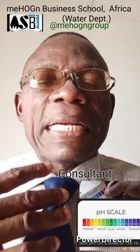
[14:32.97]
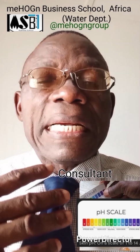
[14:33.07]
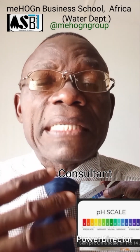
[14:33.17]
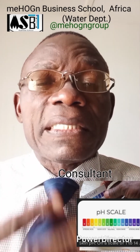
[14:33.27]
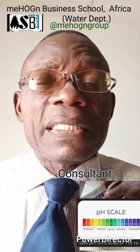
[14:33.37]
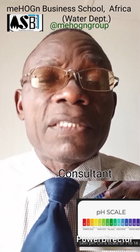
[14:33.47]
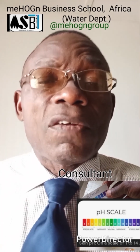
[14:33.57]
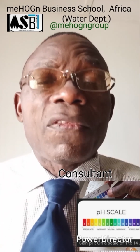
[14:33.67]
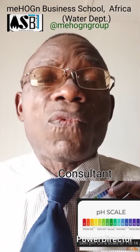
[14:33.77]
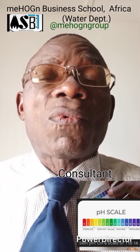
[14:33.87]
In the
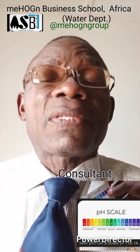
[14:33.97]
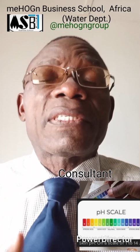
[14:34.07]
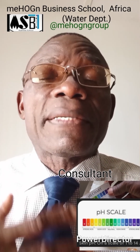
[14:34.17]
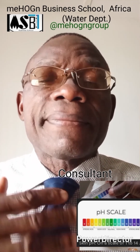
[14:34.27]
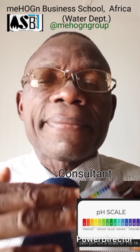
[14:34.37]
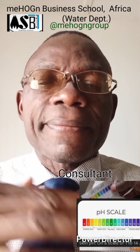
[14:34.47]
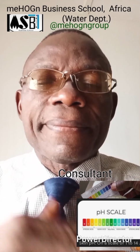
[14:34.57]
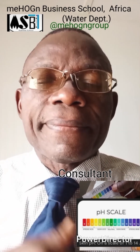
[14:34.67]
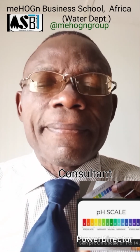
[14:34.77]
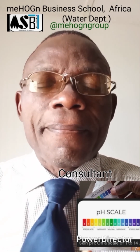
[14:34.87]
course of water
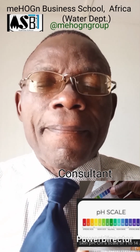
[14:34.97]
treatment,